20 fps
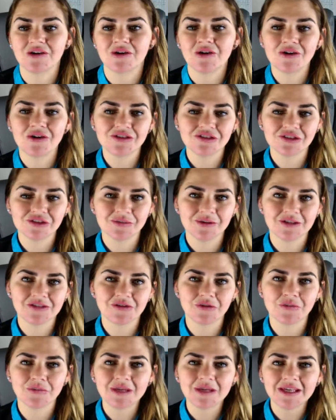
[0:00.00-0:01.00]
all so much
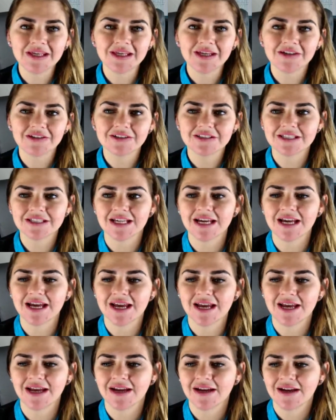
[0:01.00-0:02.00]
for being here
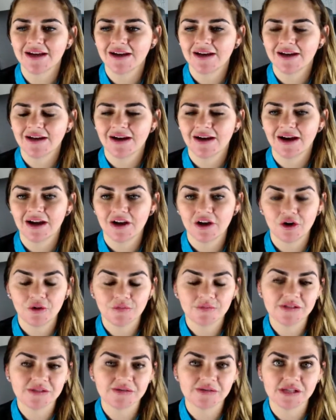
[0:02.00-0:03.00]
today. I
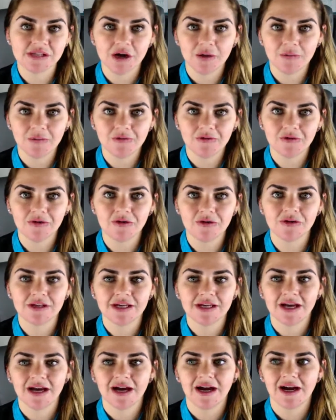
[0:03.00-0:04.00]
hope this was helpful.
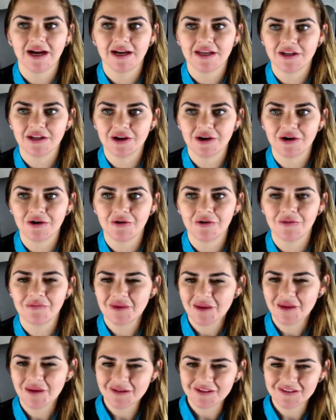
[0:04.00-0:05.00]
I know
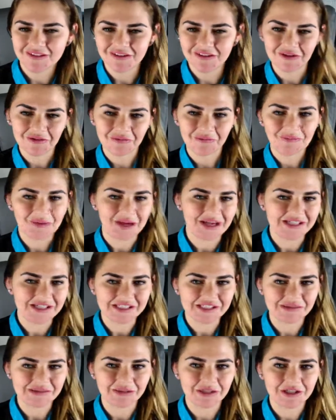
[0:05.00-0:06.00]
maybe it's a little bait and
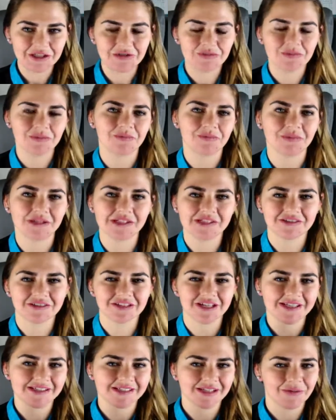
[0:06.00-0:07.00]
switch because your
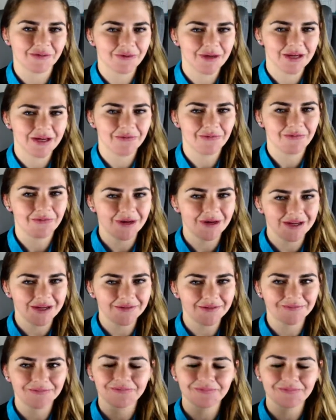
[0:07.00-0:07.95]
guy's like, wait, what?